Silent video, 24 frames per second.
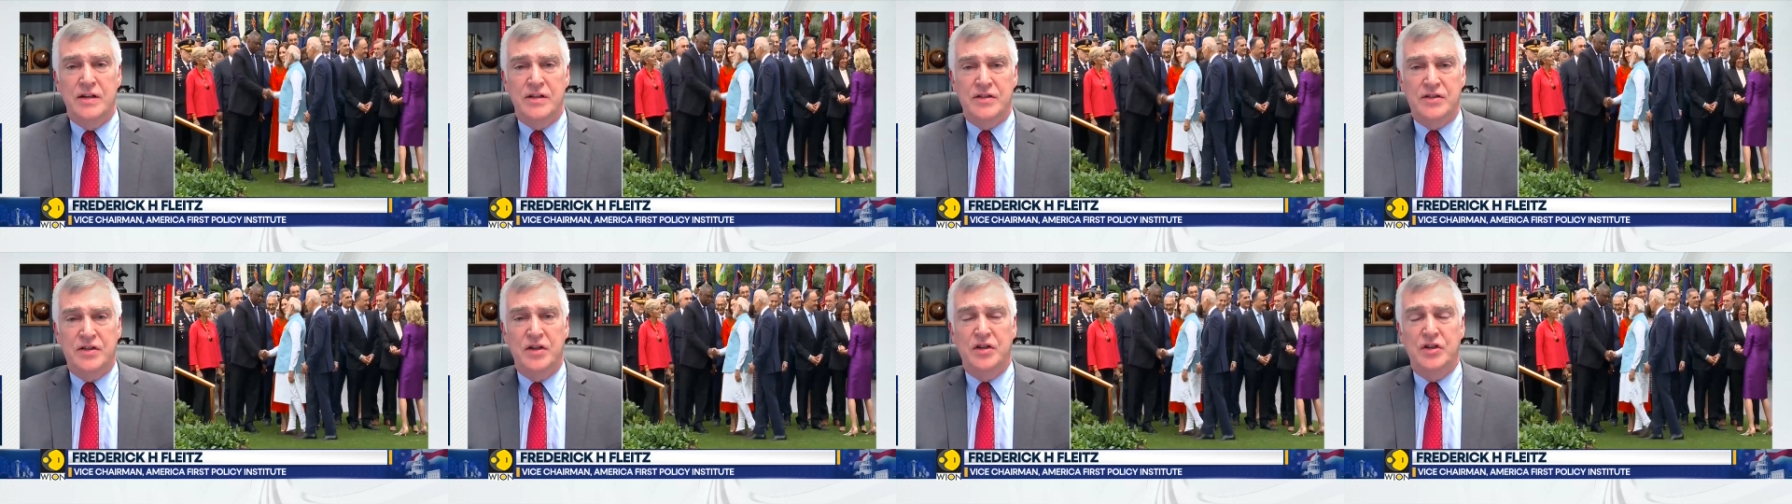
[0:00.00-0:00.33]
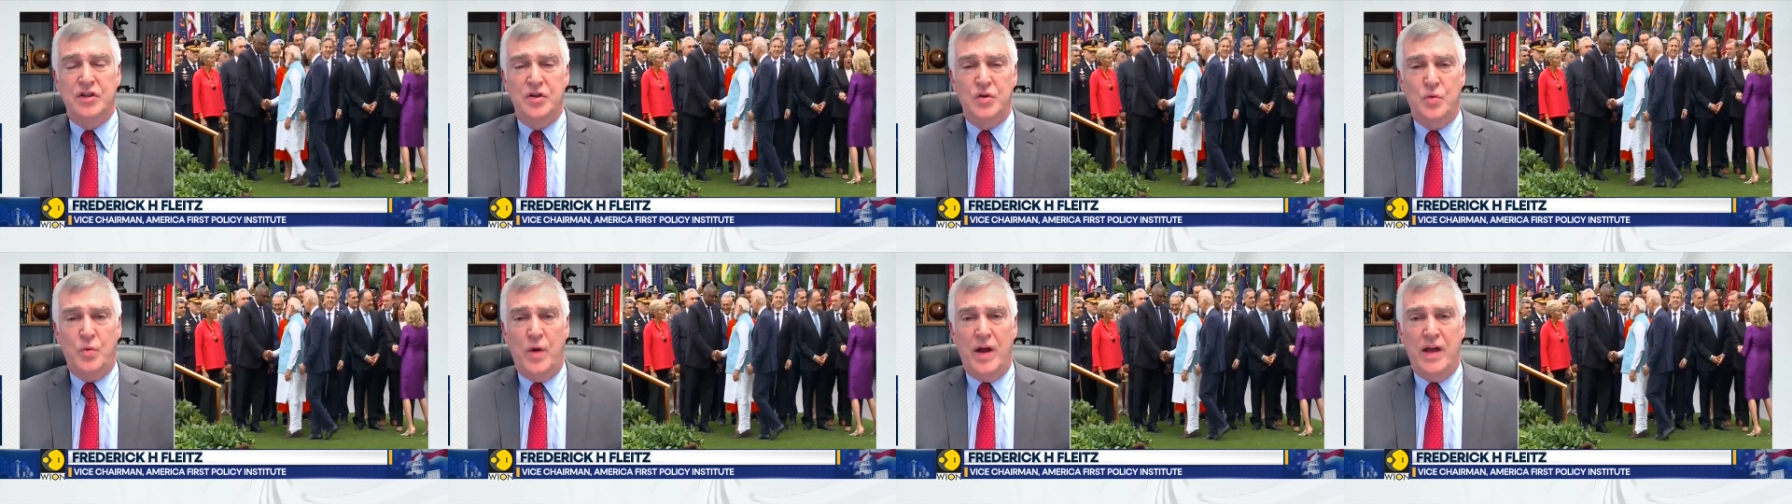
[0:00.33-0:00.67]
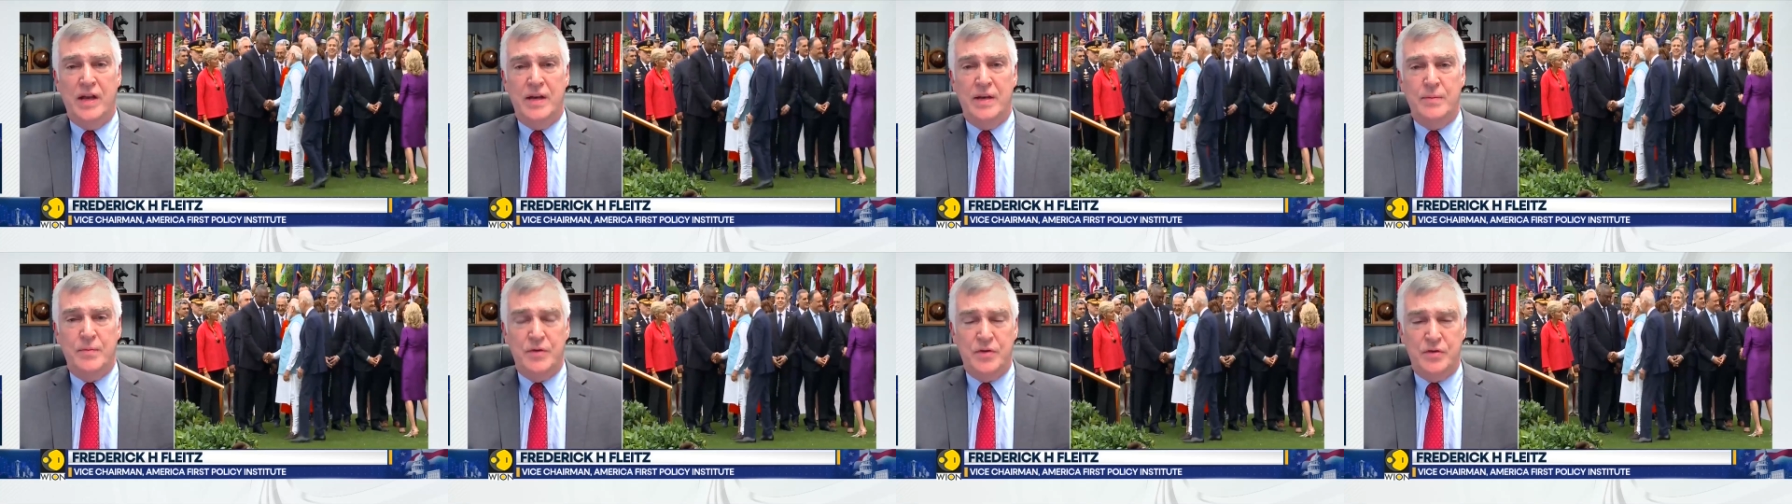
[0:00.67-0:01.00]

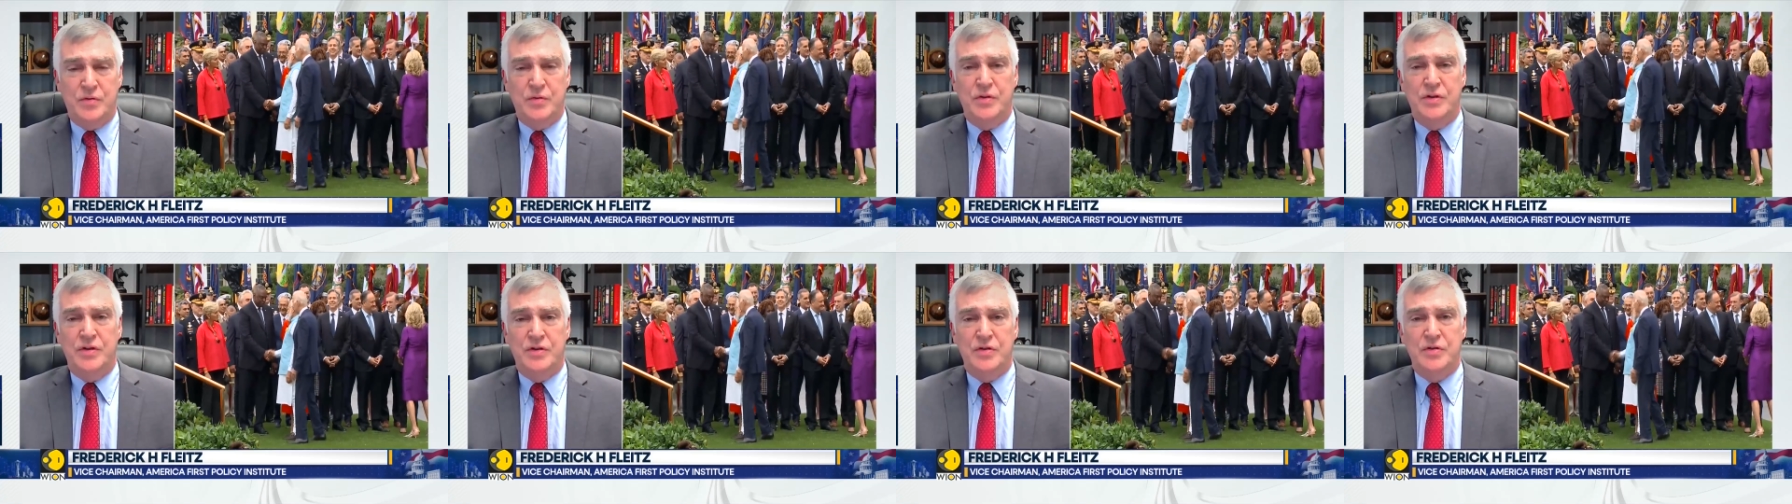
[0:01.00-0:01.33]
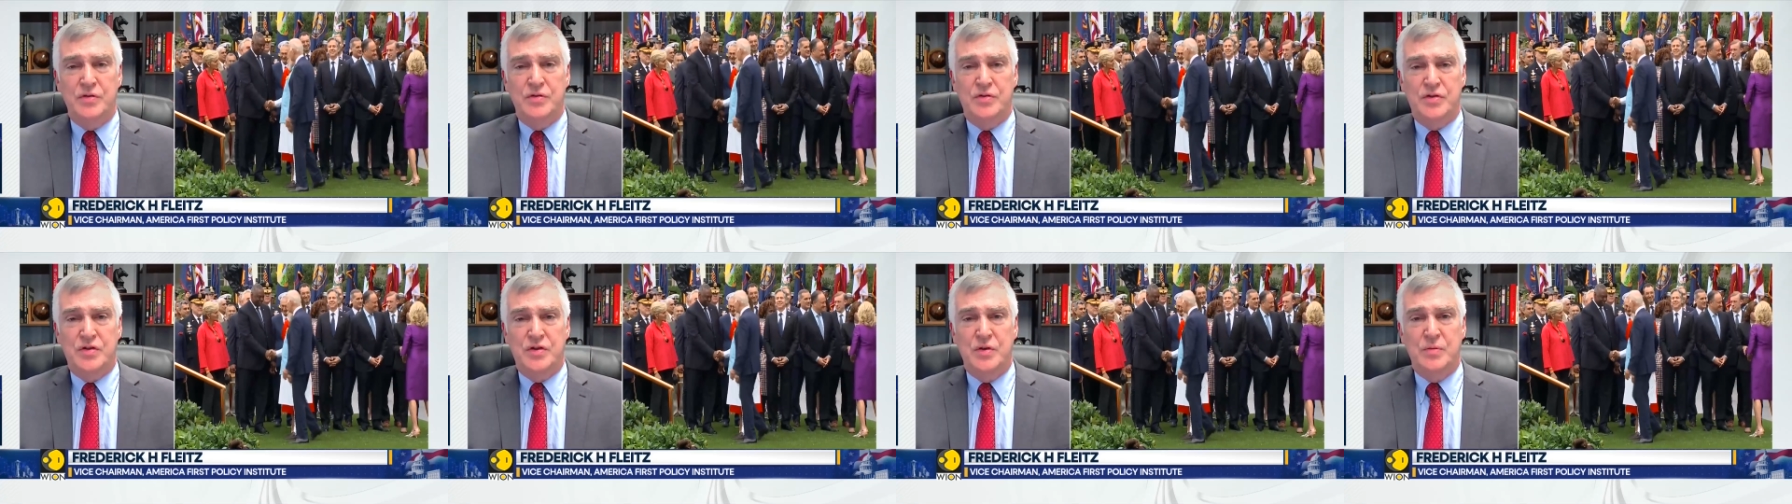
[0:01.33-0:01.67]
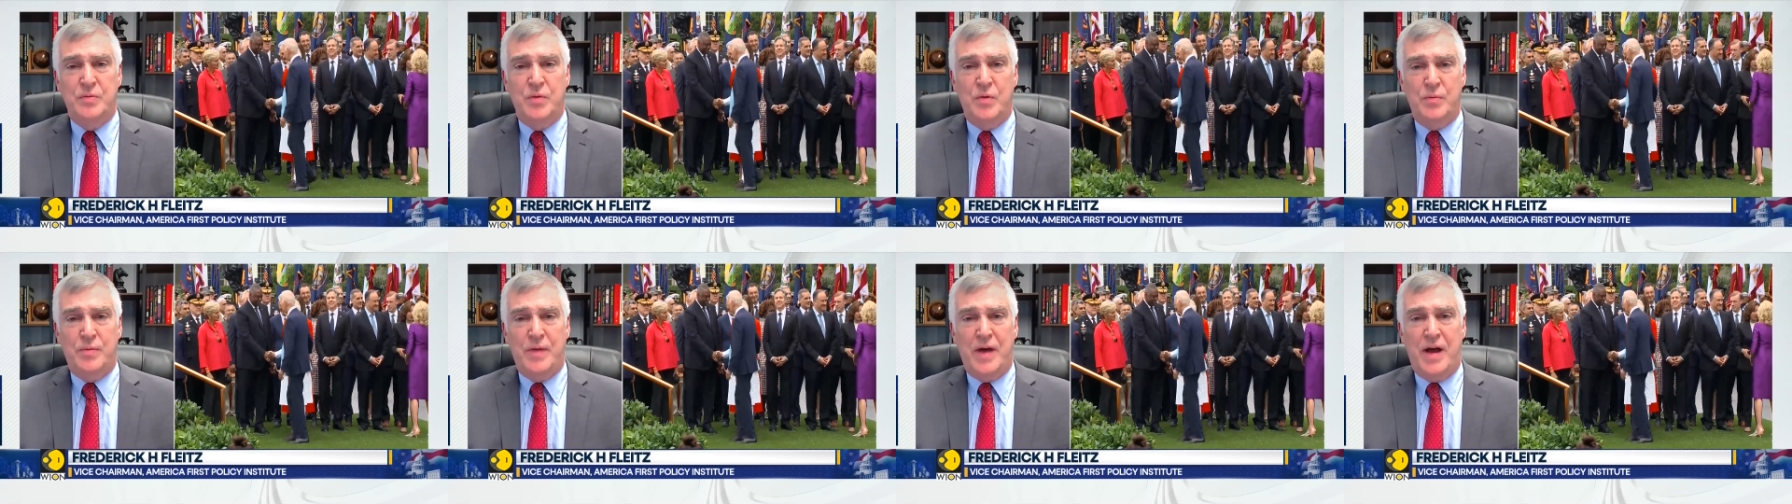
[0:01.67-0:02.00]
situated between two
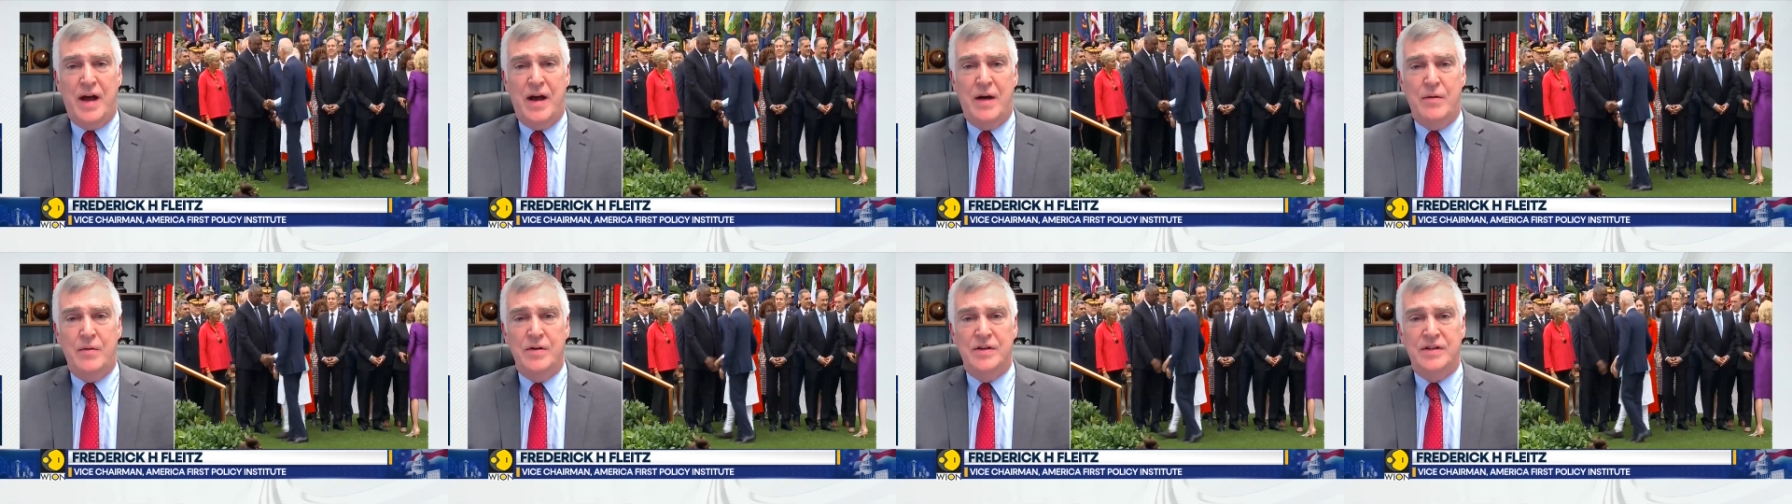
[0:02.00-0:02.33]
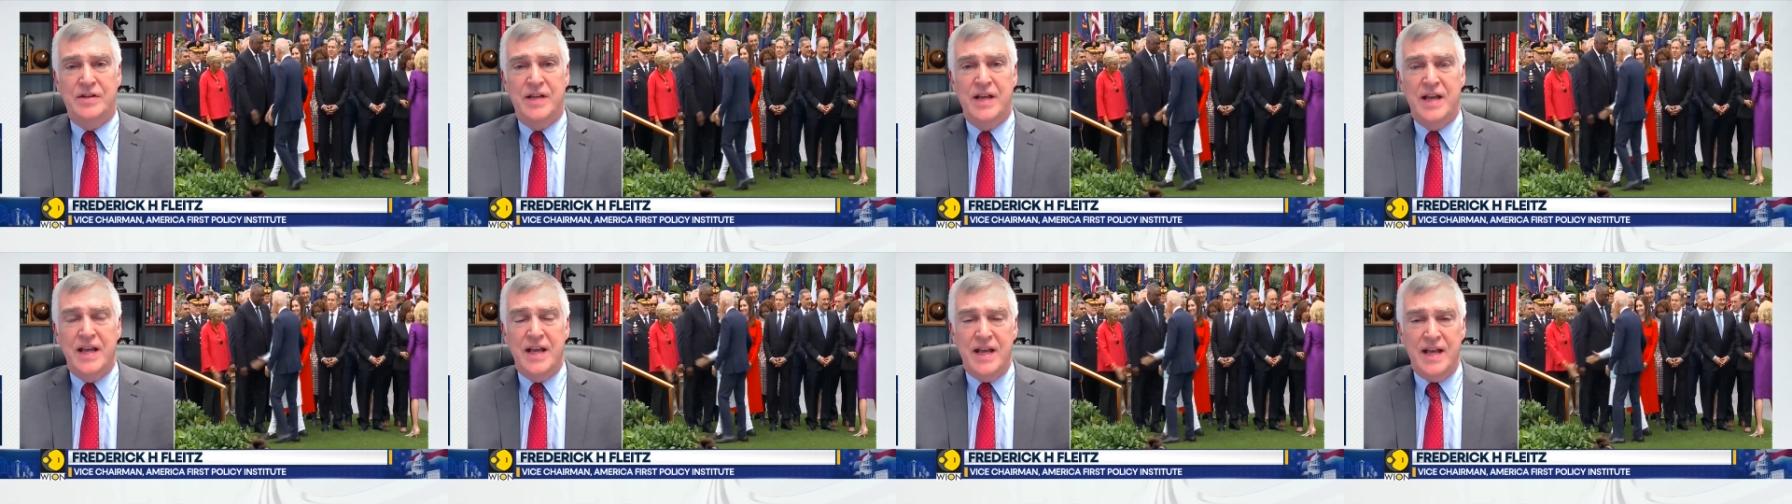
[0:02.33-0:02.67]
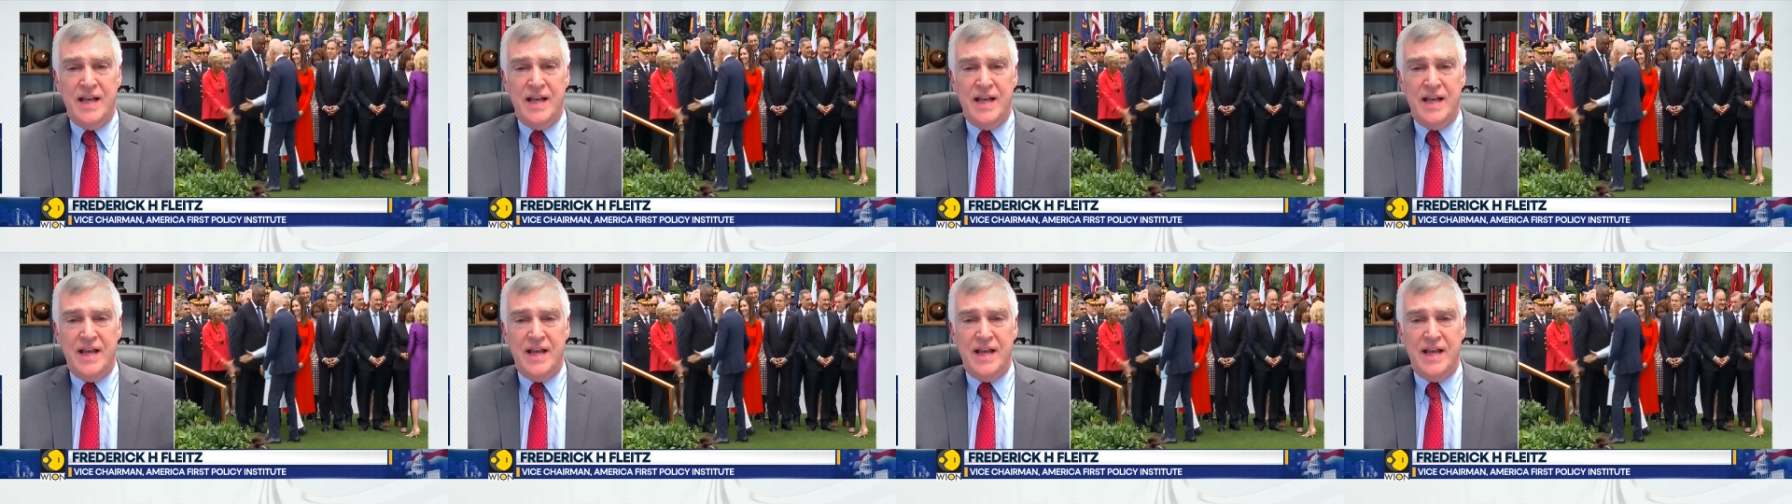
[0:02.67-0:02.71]
superpowers.